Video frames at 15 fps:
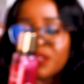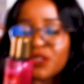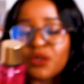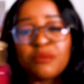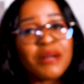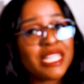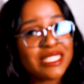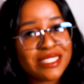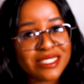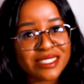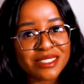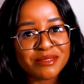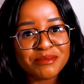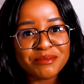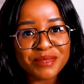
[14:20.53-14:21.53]

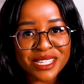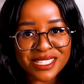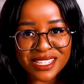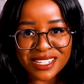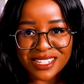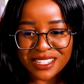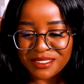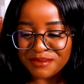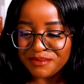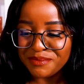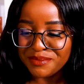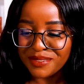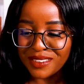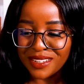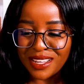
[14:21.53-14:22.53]
romantic, basically.
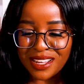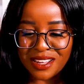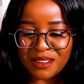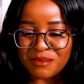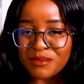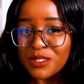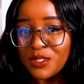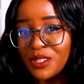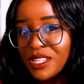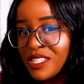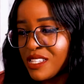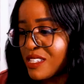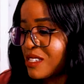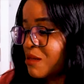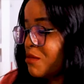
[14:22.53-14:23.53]
So
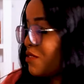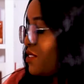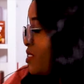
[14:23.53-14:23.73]
these are some of